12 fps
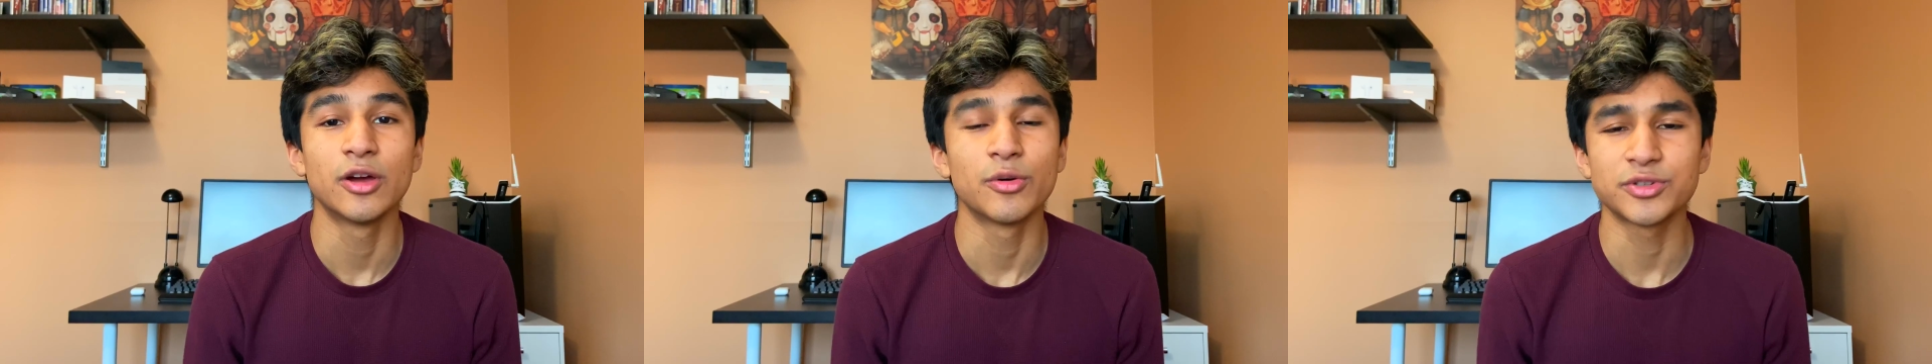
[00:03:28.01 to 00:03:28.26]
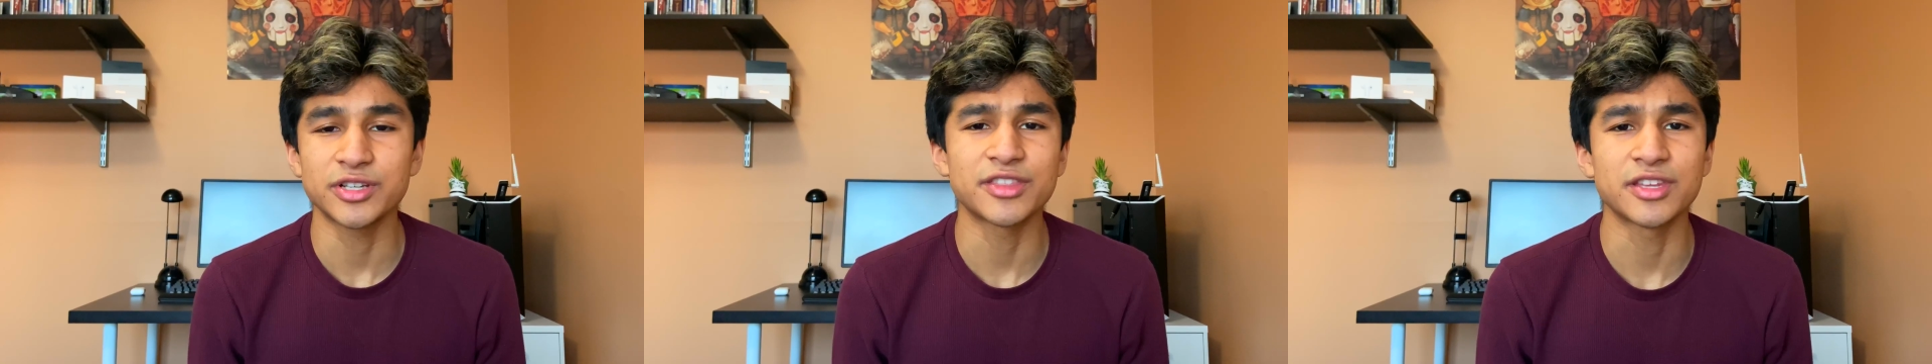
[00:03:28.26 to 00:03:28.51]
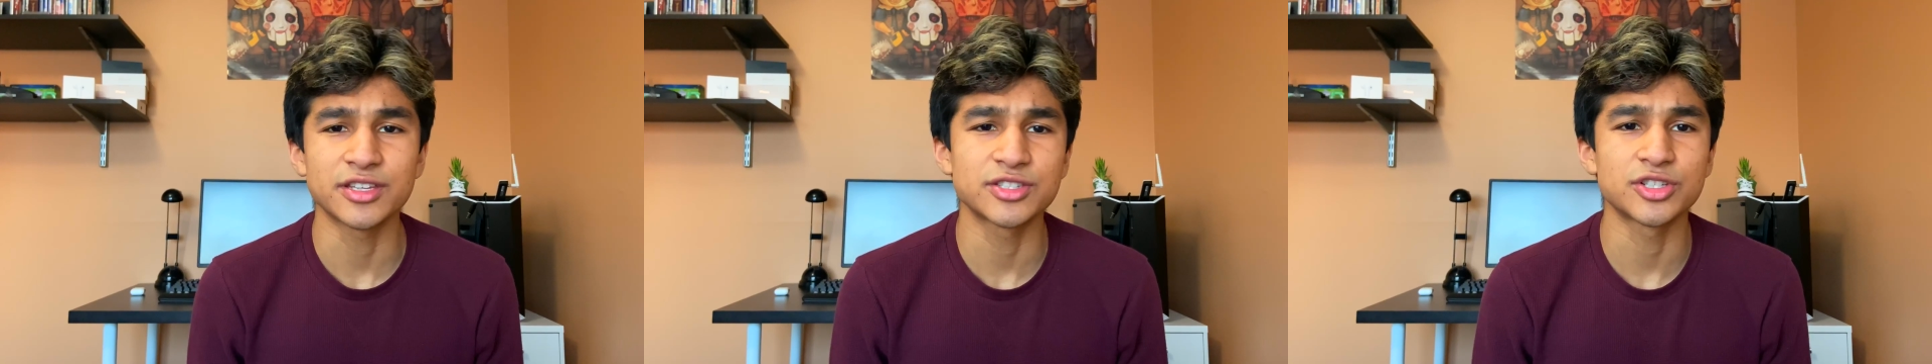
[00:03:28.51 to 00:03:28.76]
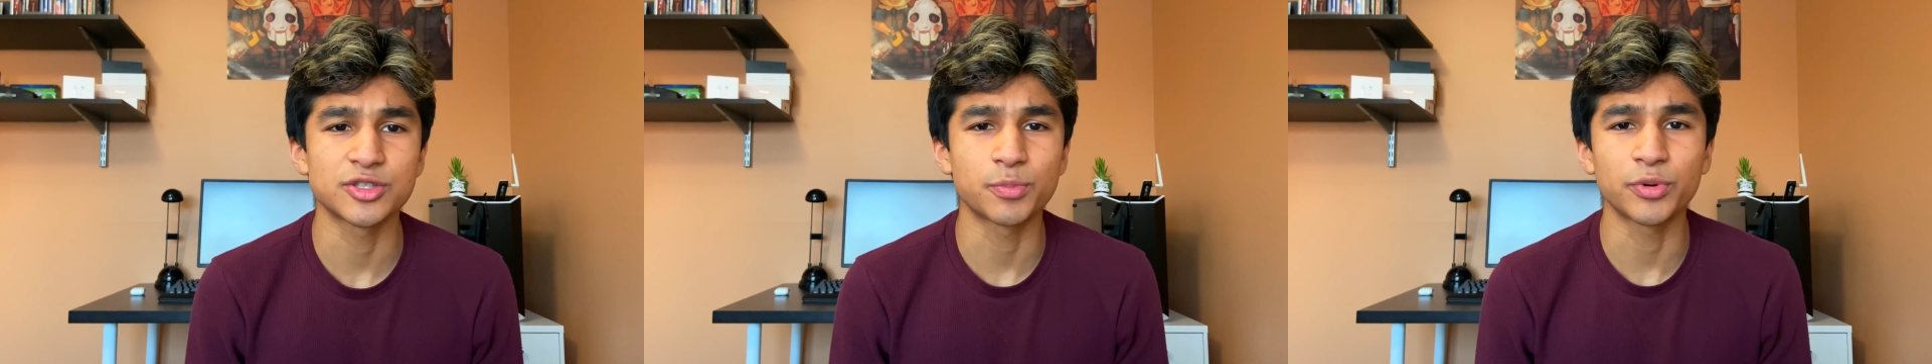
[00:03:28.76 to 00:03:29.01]
which I think is
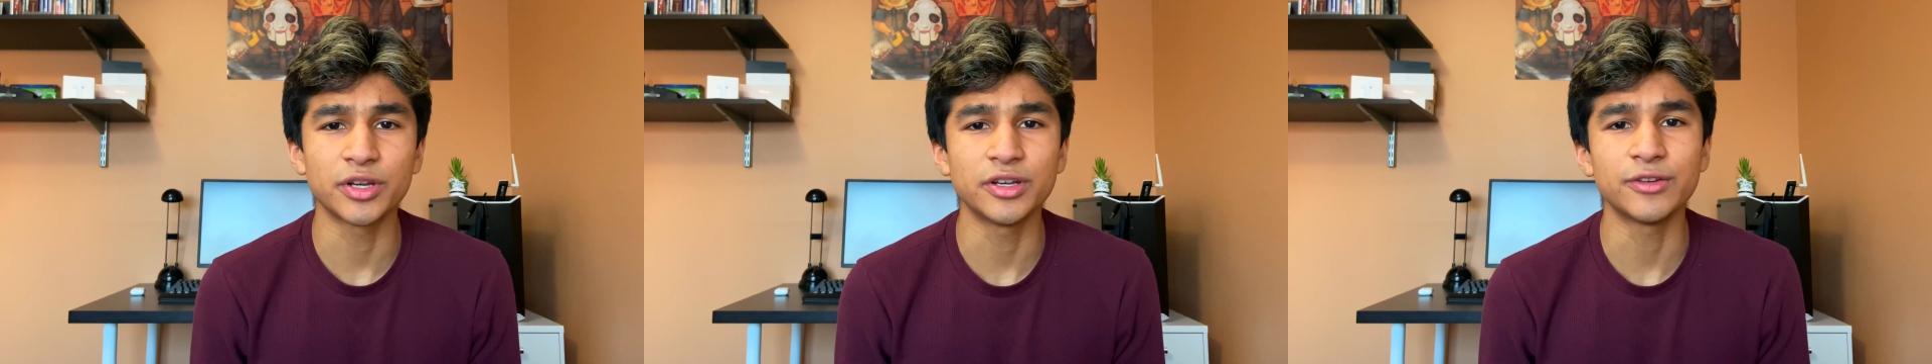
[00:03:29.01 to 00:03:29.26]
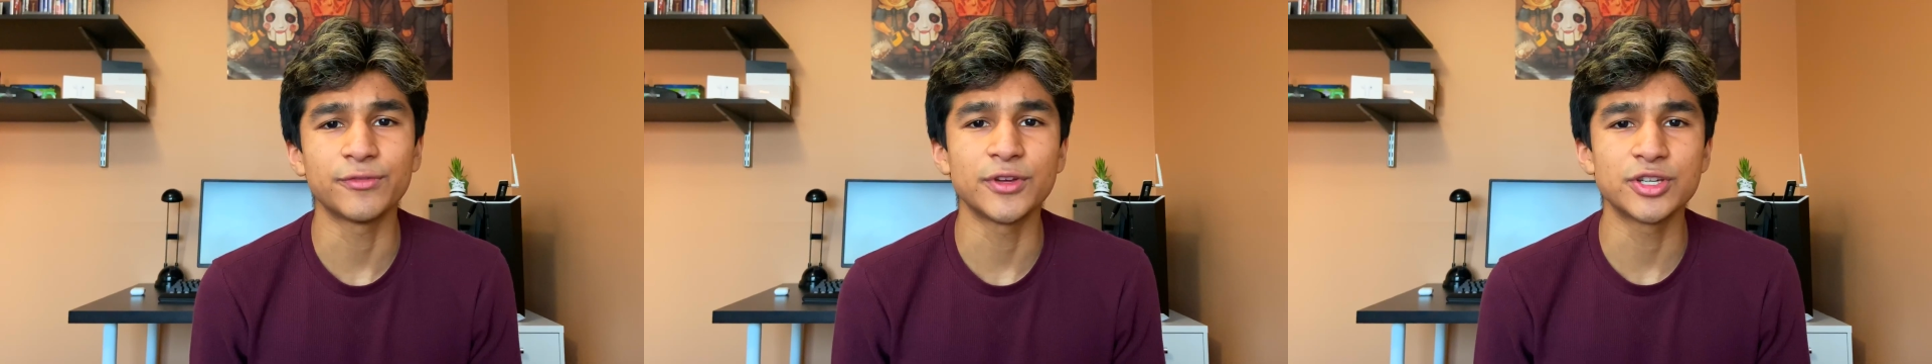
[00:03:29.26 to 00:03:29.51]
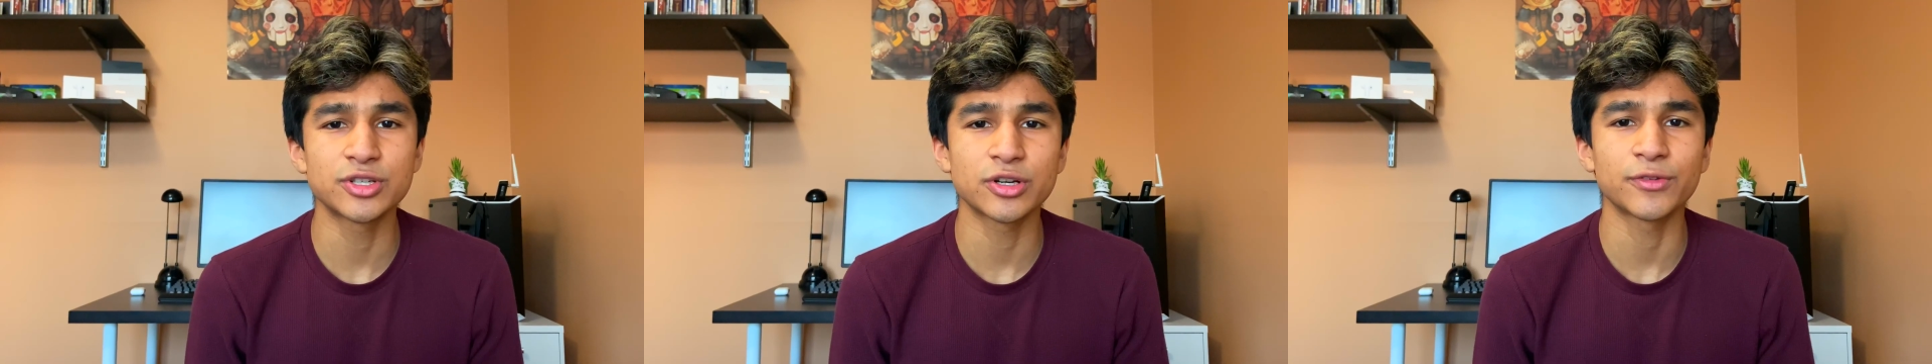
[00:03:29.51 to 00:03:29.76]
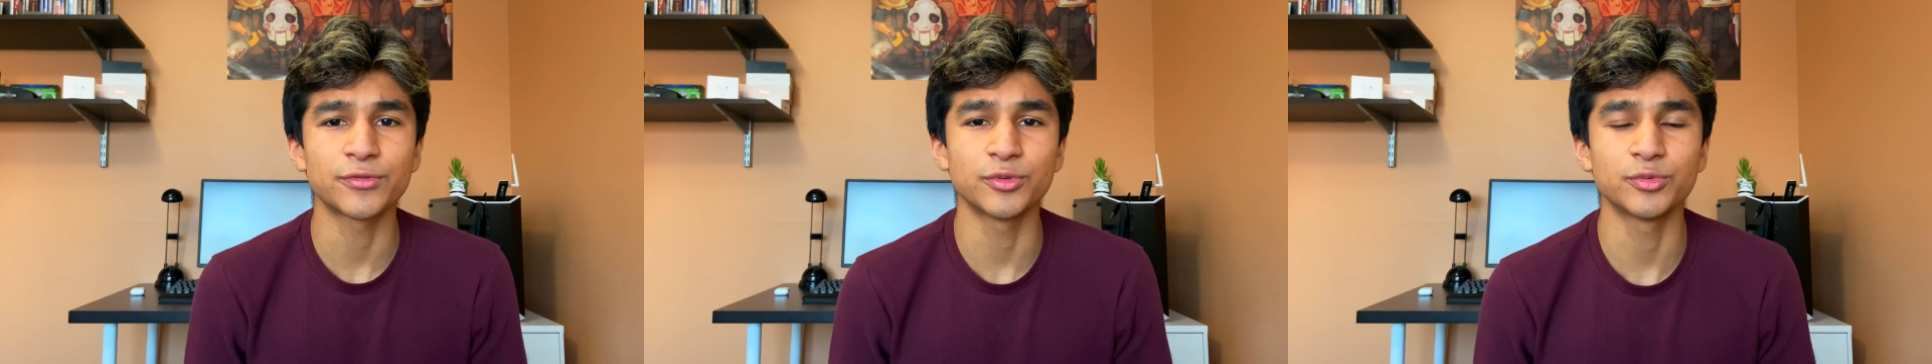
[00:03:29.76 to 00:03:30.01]
just a pretty neat feature
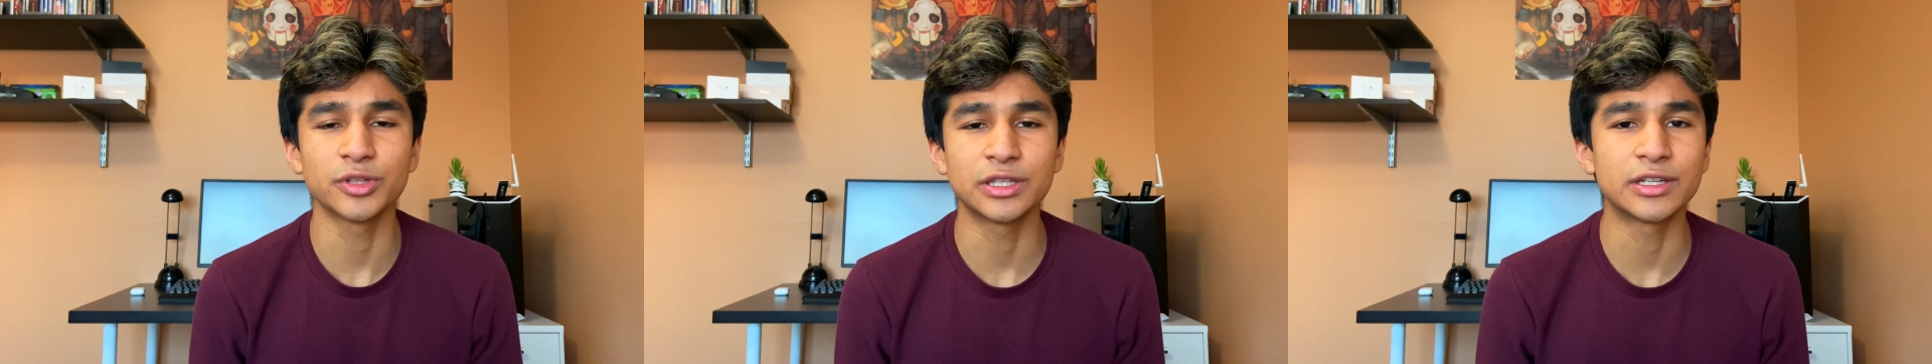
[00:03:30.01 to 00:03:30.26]
if you really